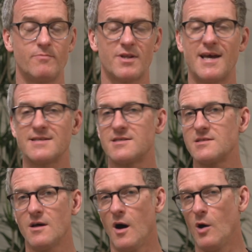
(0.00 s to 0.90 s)
but
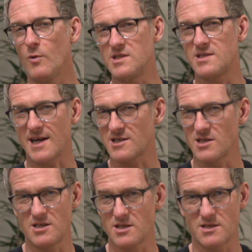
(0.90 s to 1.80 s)
that's always
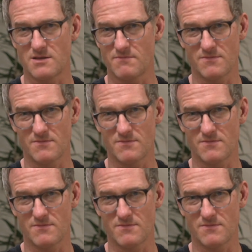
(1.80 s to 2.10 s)
actually just